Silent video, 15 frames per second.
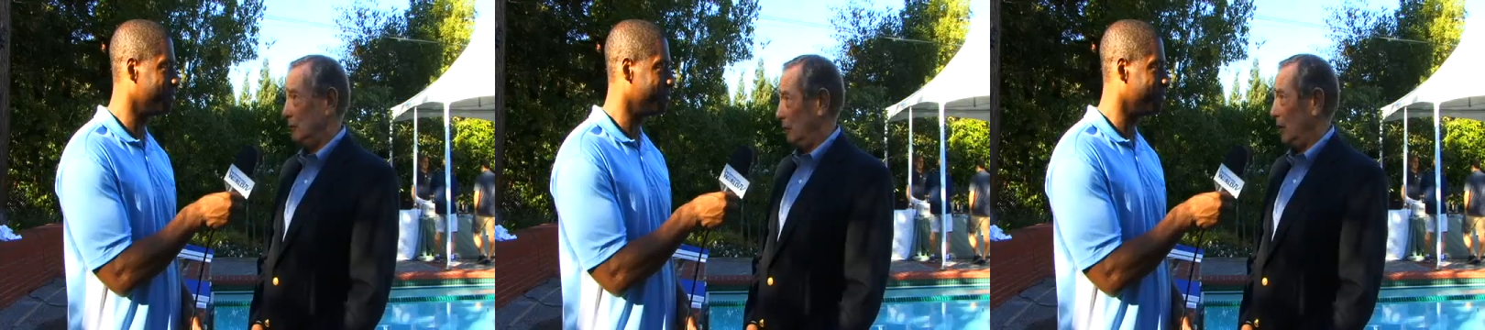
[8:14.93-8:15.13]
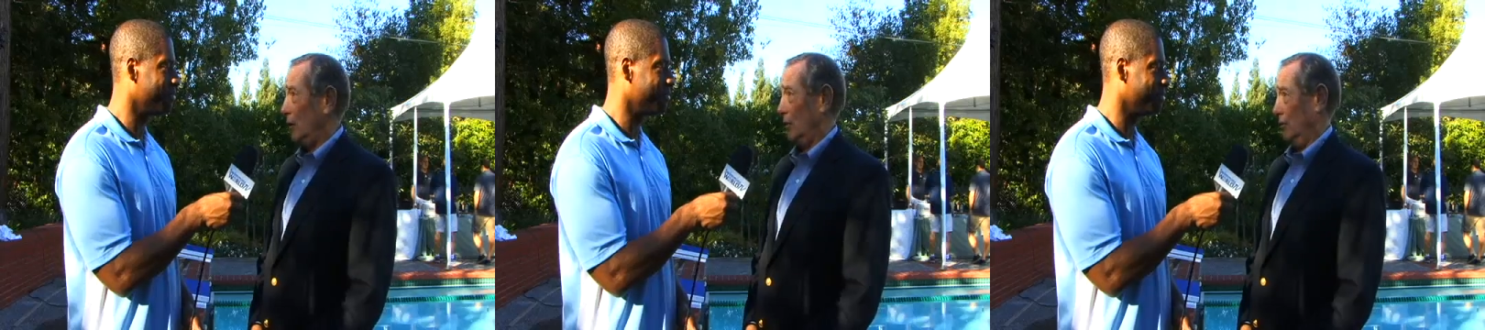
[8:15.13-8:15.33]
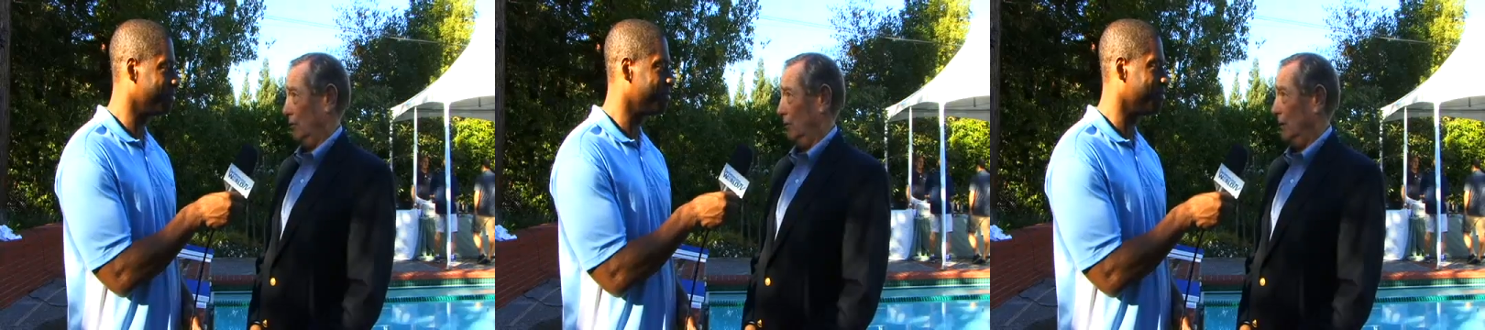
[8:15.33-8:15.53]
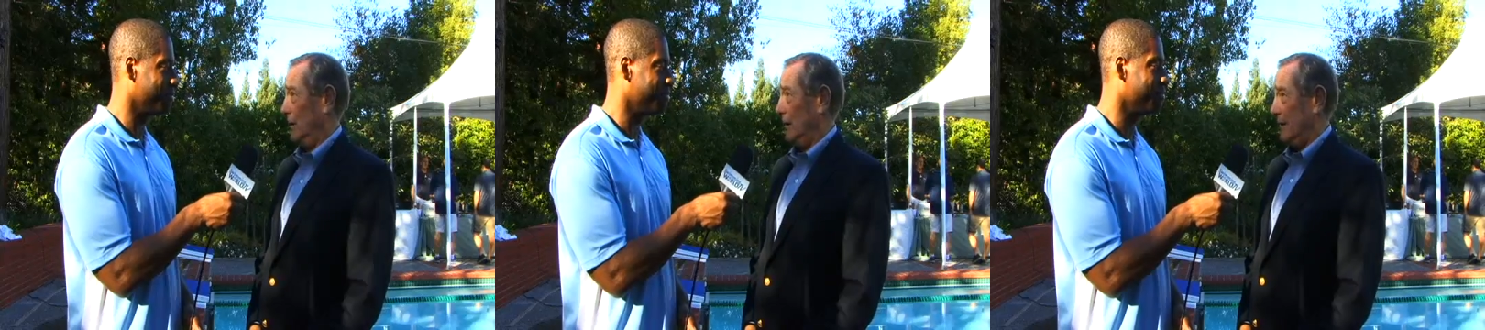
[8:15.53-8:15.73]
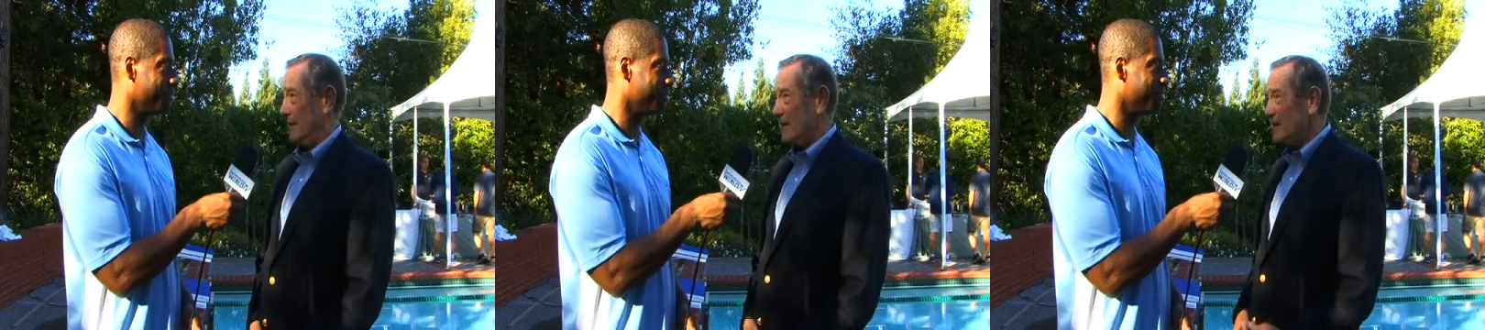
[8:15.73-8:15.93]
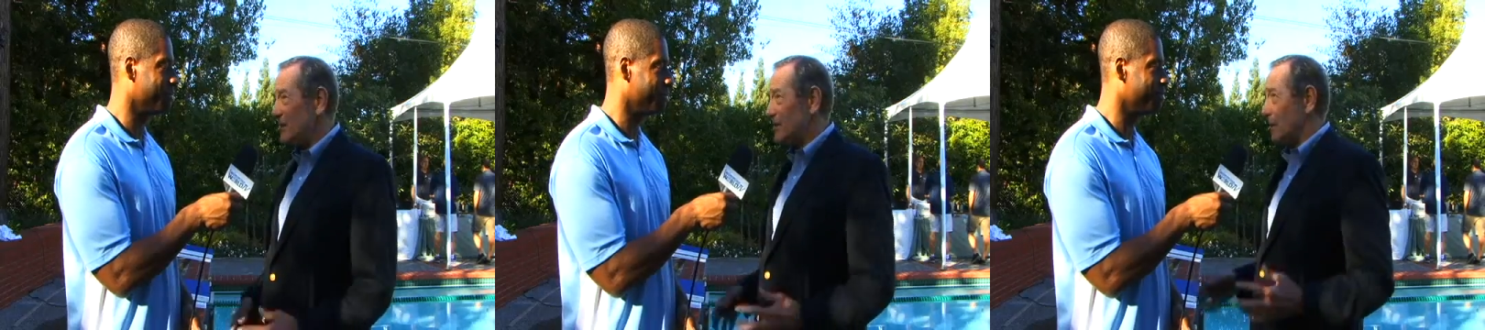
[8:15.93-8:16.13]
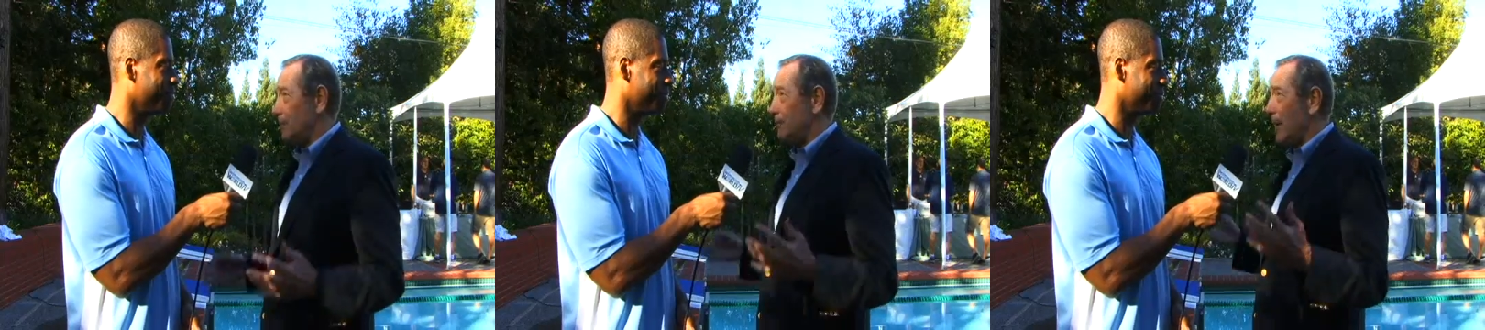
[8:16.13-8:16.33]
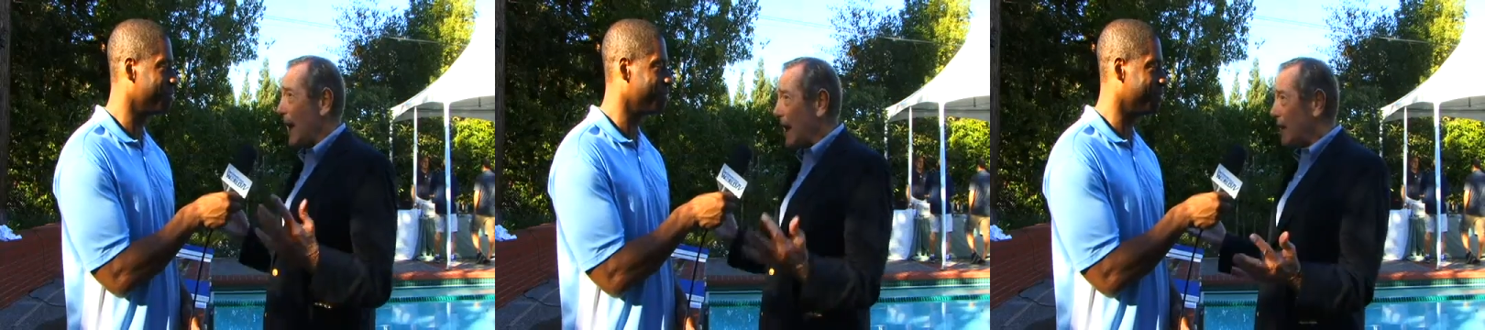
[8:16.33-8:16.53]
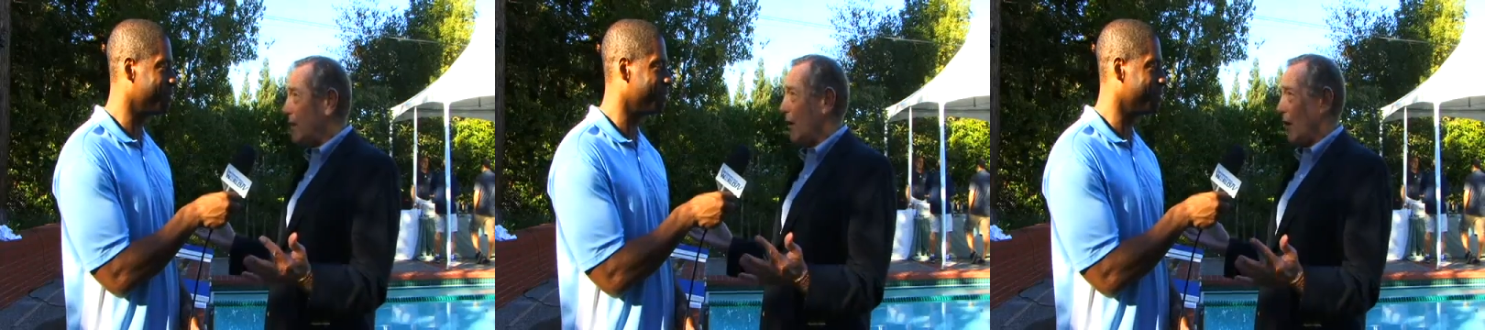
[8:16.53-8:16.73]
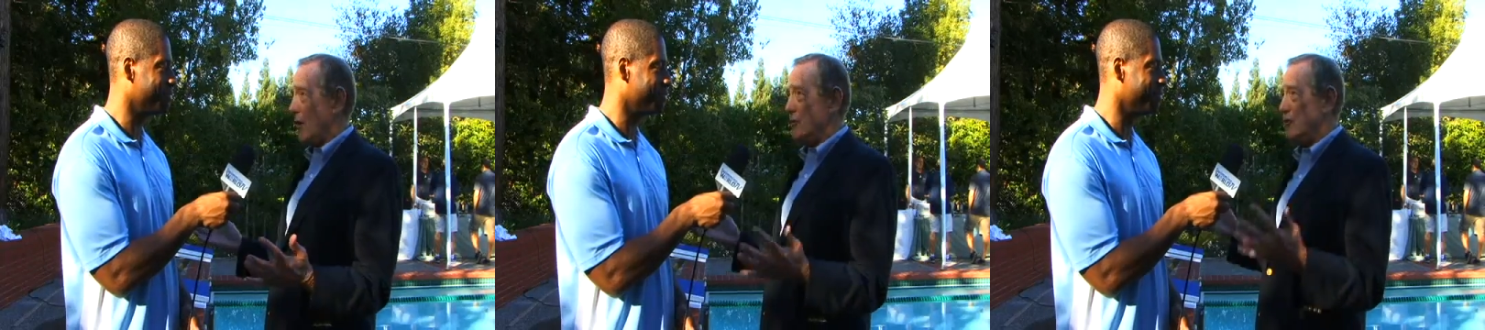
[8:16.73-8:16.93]
Speaker 1: low. This is a
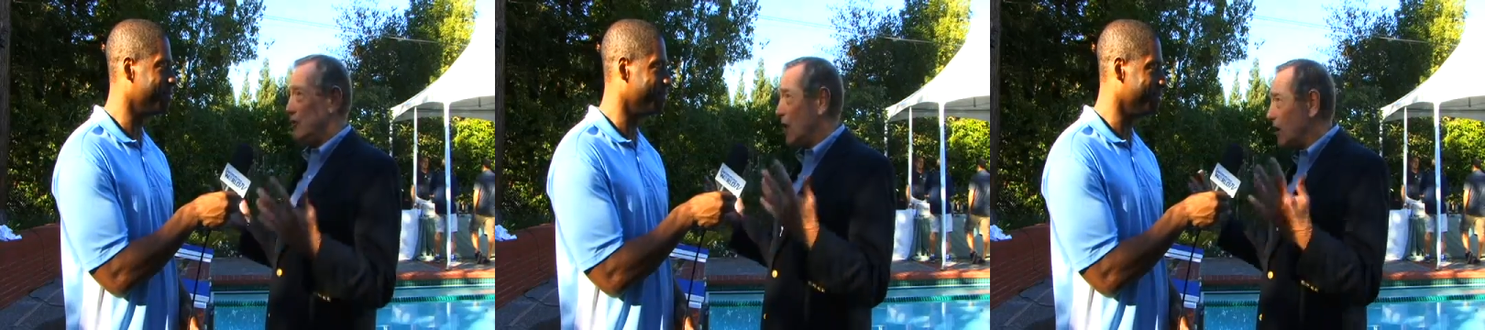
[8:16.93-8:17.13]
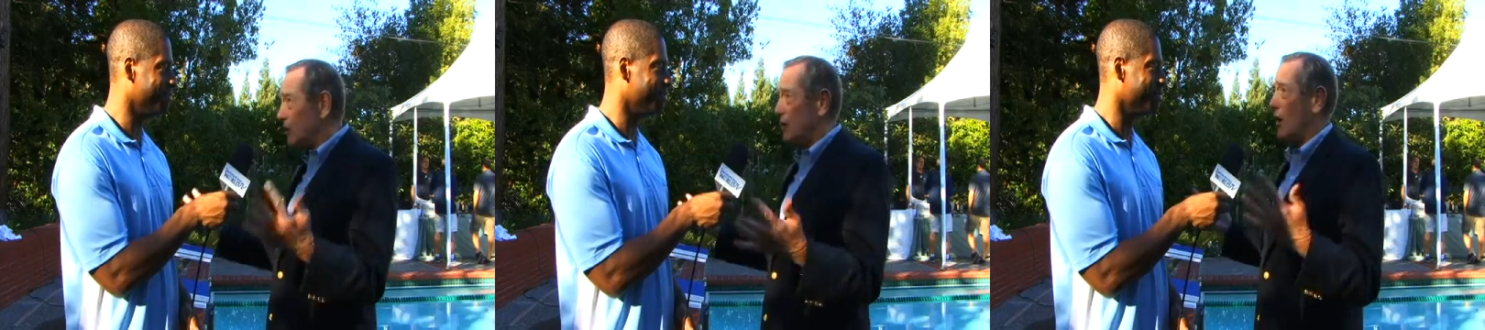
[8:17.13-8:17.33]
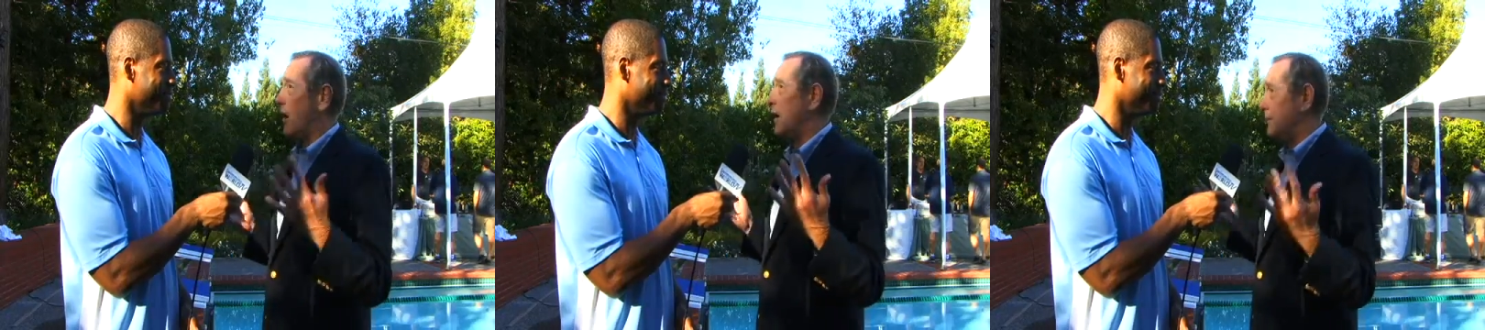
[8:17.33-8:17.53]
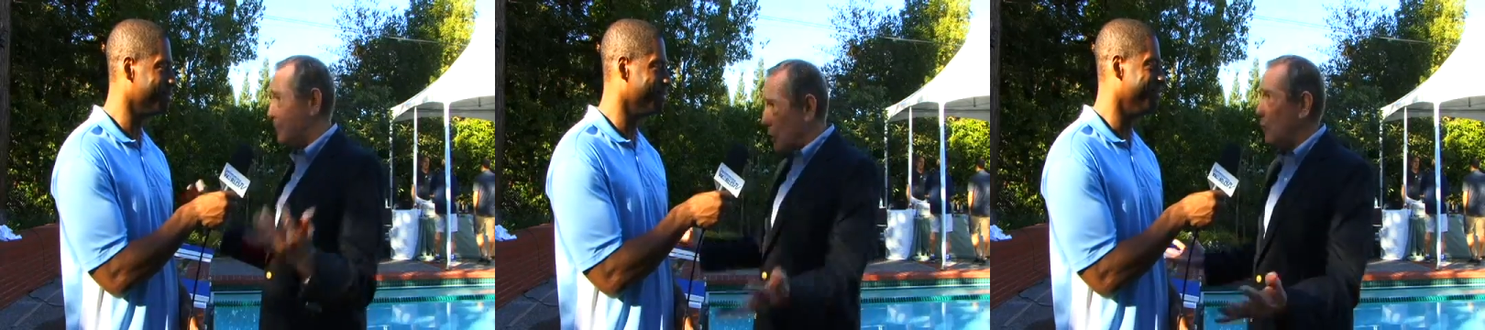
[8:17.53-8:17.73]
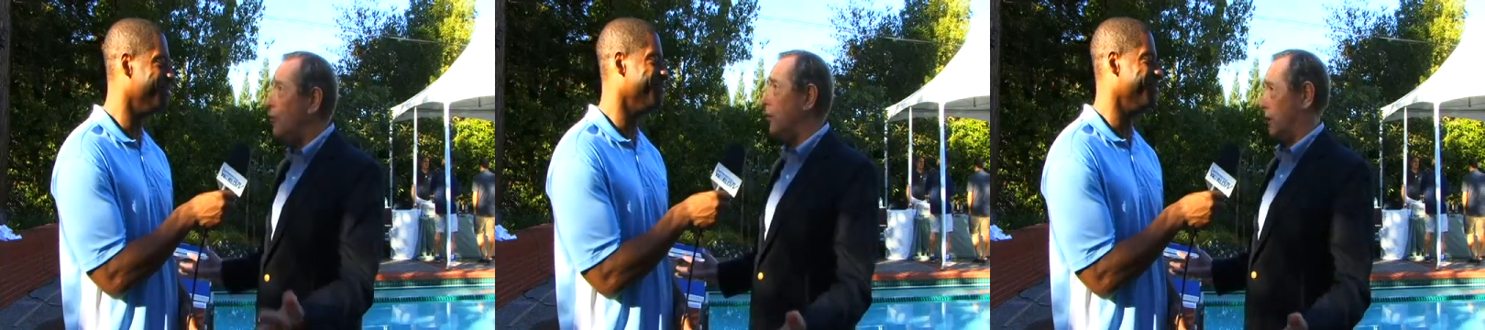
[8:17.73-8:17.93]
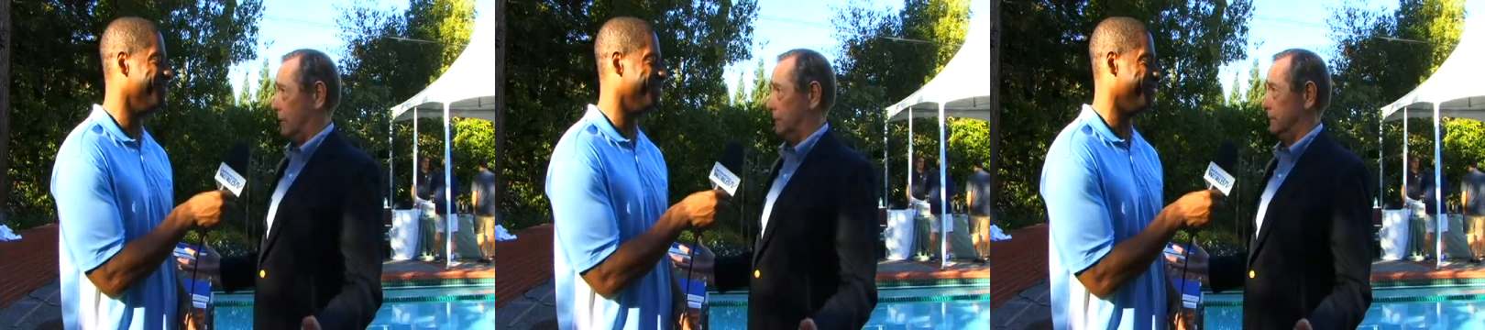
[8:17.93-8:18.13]
backyard junkyard pool.